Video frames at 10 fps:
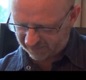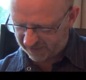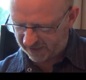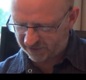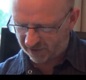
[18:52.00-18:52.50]

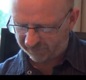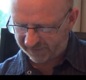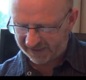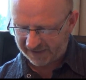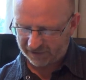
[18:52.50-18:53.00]
is of
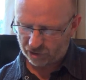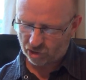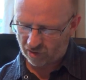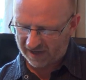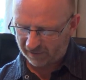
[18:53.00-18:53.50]
a
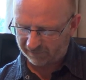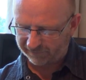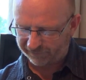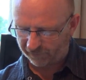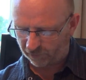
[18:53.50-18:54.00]

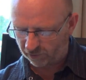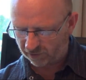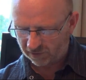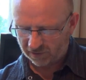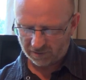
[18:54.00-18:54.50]
triumphal
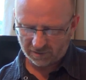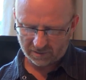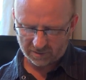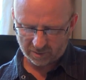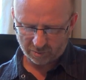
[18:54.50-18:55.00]

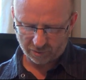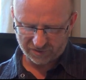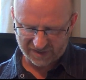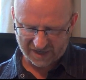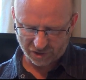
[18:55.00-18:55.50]

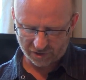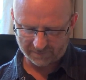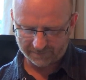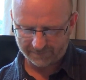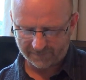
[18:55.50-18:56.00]

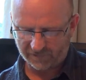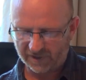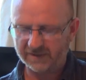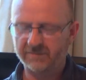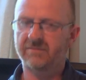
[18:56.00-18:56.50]
procession,
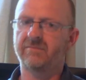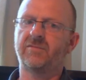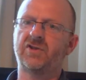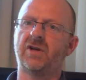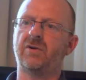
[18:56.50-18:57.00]
right?
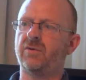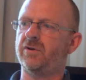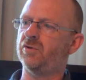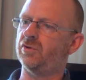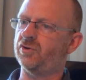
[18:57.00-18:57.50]
So
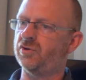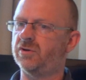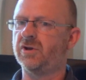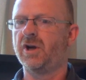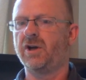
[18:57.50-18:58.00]
you're,
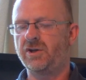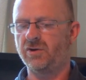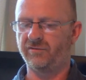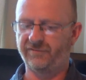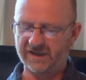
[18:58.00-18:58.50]
you're,
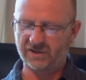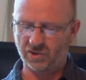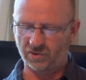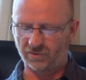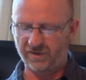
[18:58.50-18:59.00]
you're
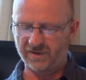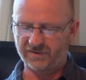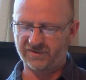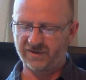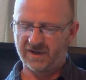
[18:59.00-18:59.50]

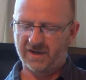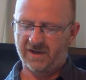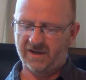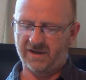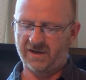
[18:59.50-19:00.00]
victorious,
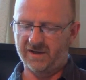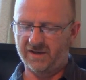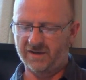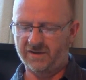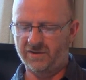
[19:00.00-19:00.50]

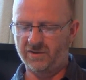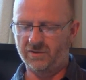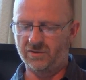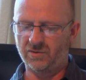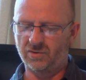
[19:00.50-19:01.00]
uh,
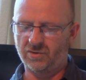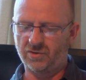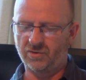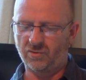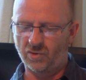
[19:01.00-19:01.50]
you,
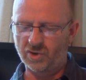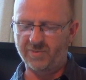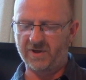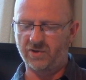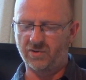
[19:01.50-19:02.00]
are always
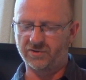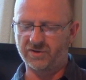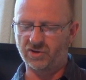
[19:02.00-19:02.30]
being caused to